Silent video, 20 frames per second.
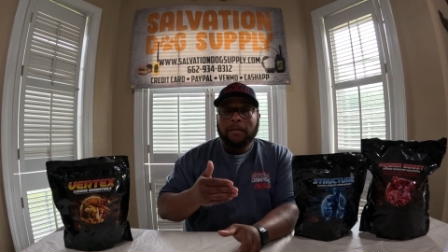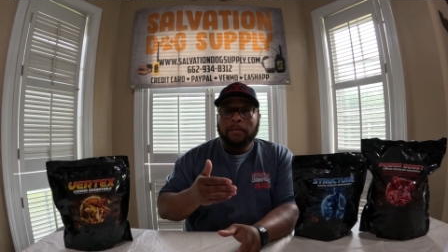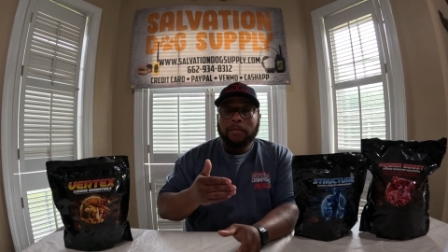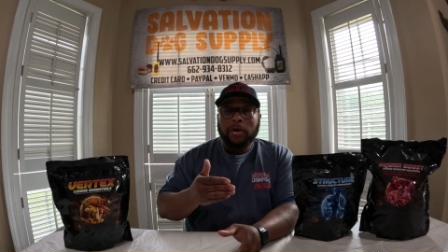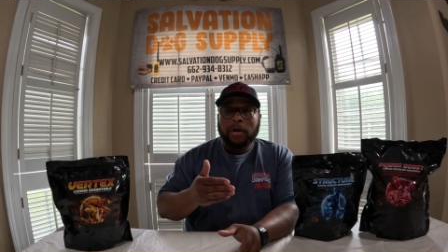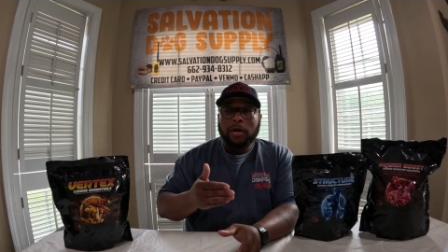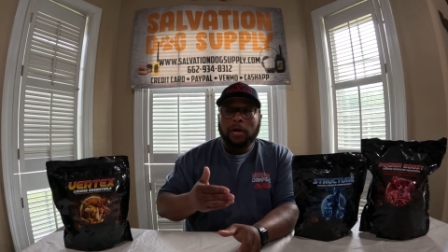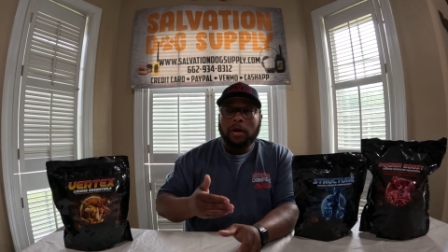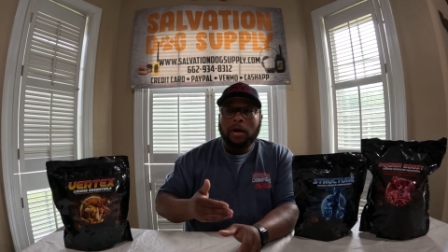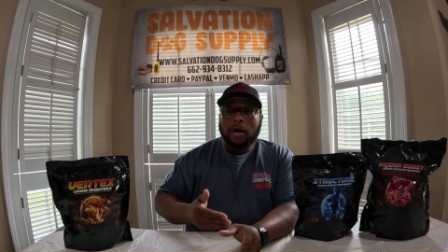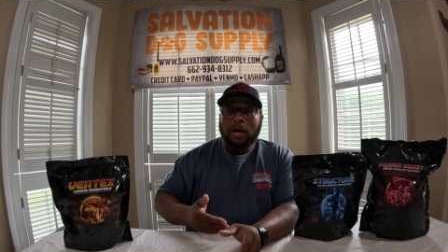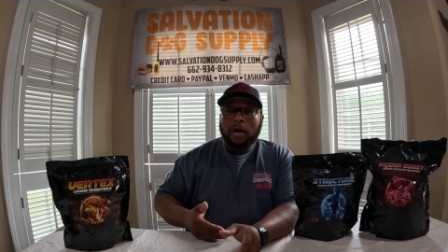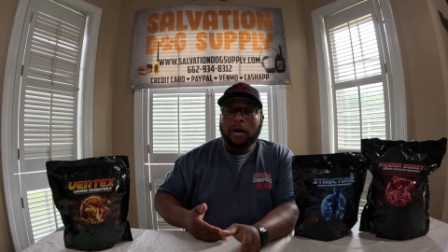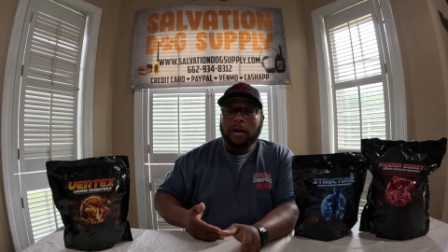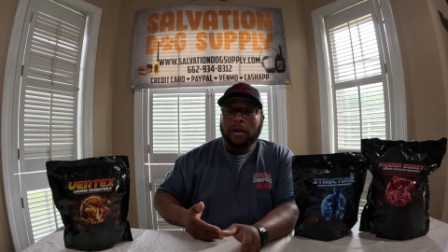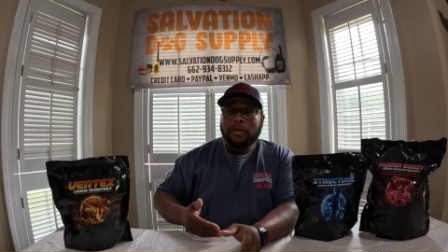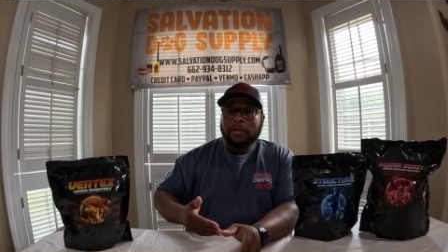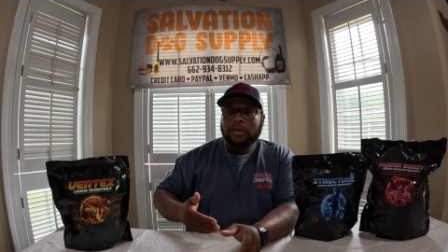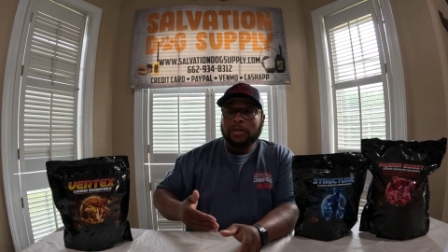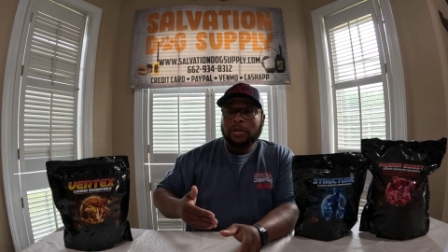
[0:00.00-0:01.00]

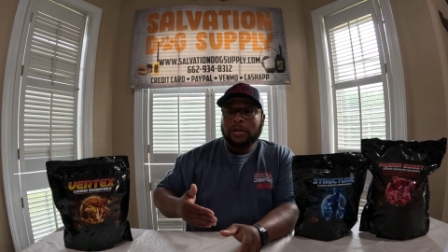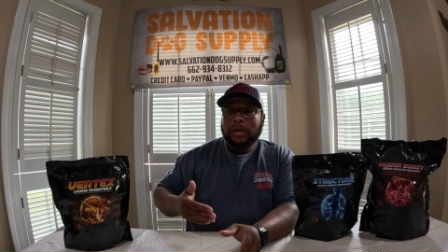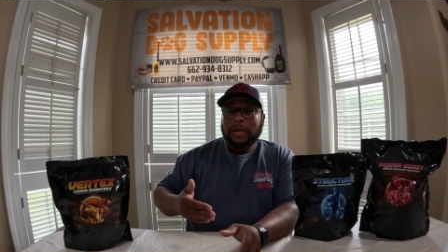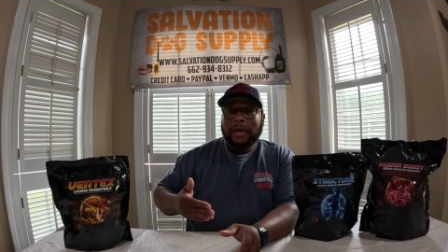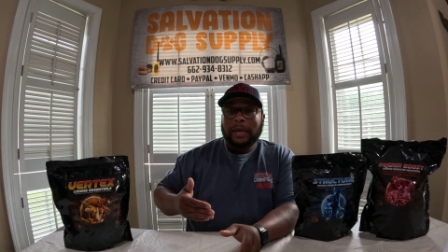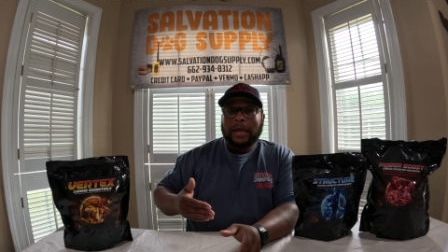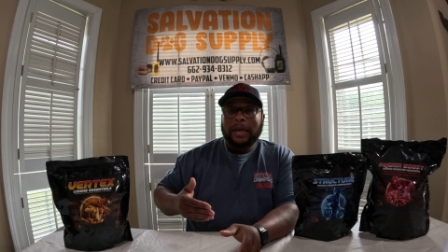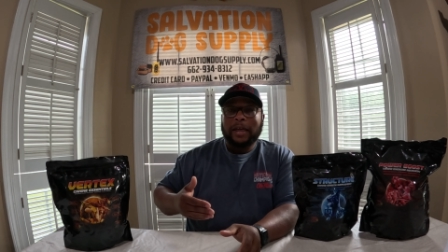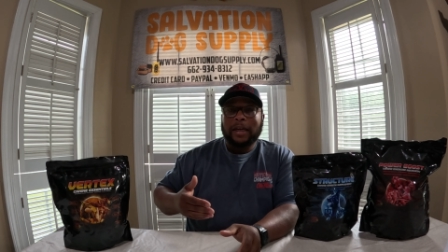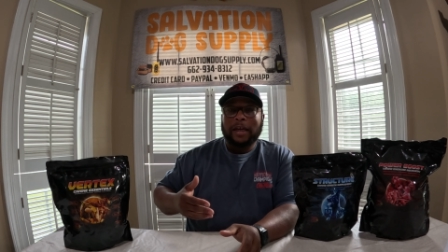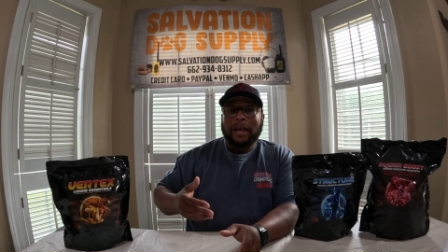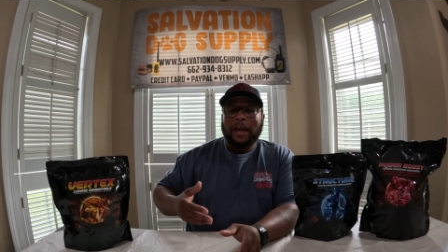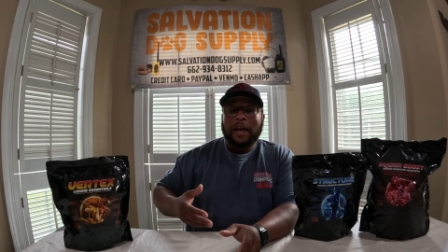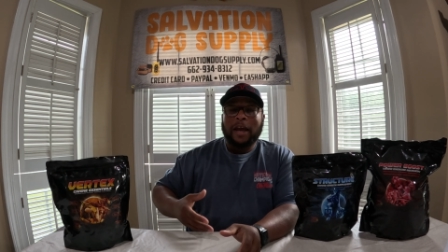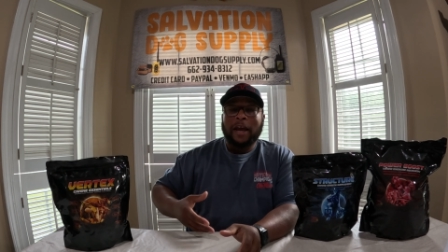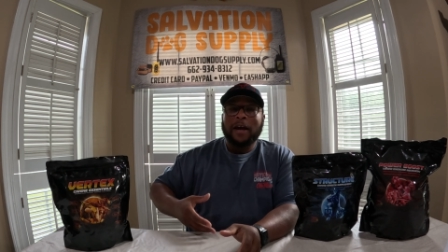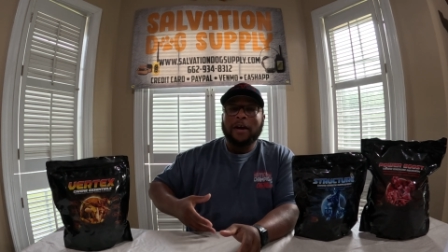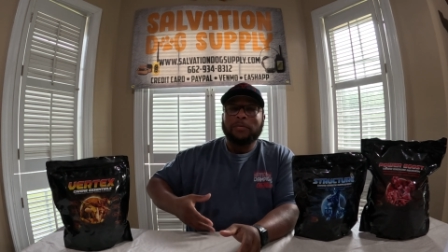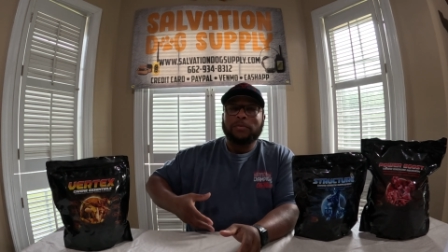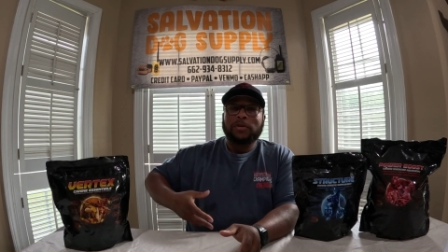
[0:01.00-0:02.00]
because it
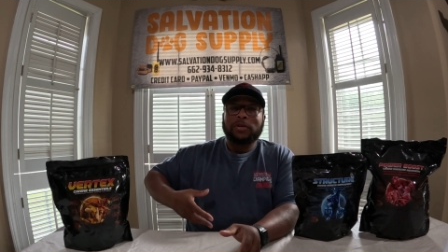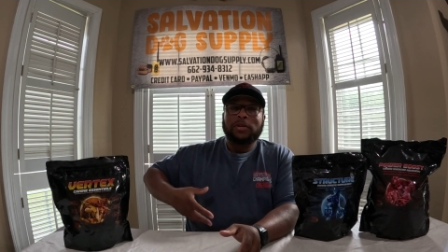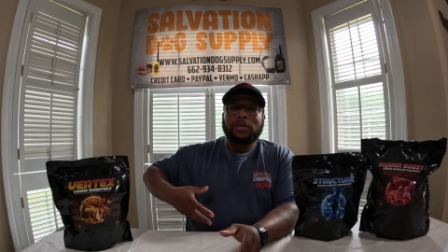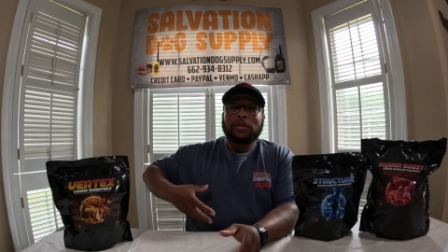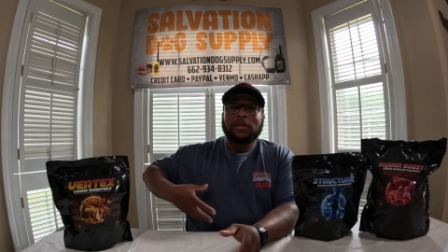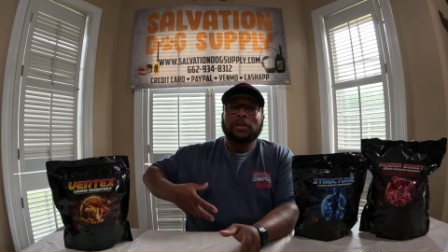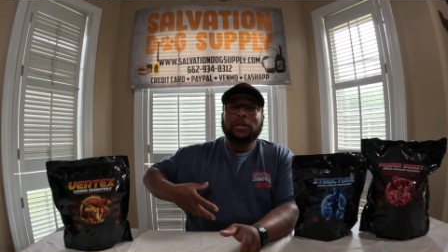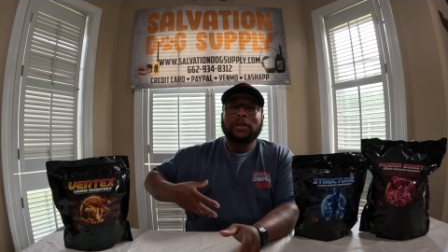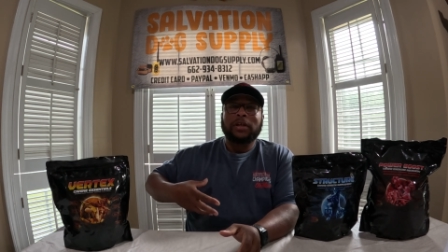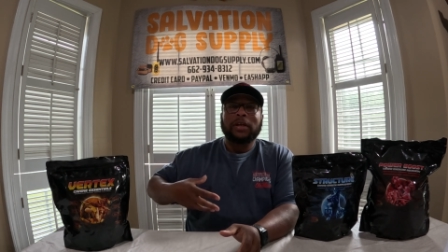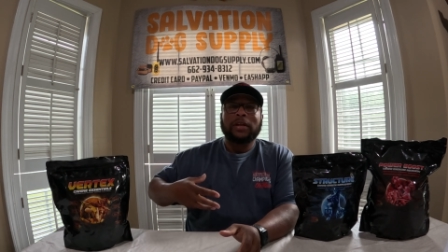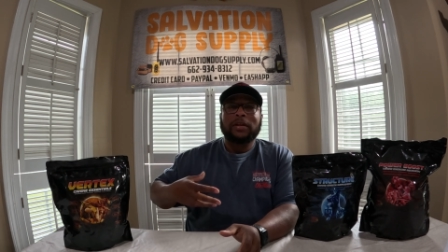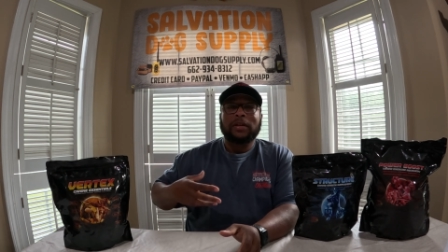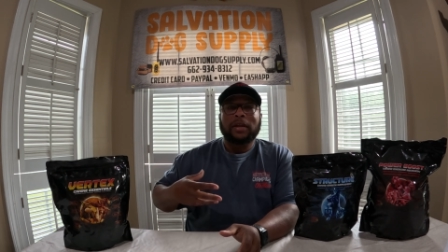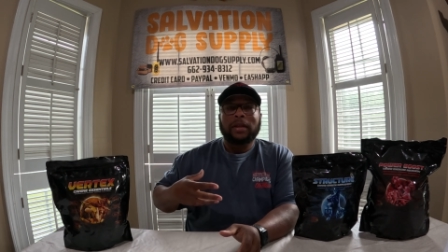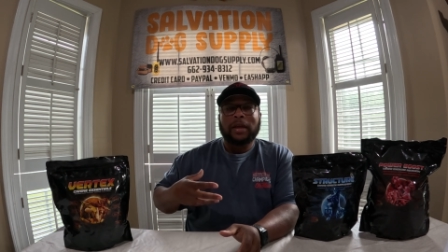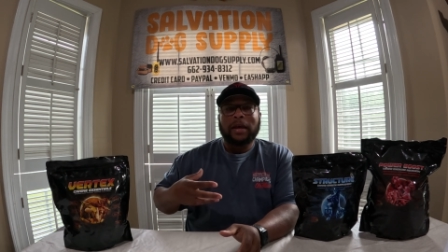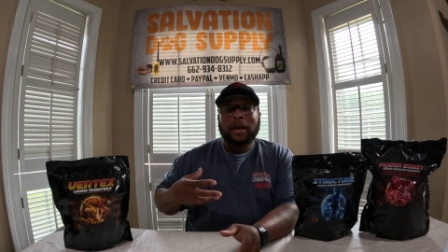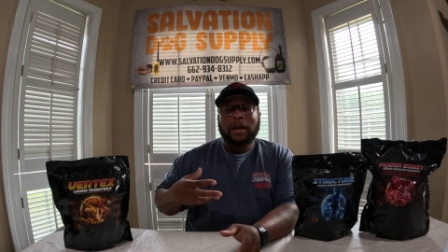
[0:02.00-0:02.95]
helps to get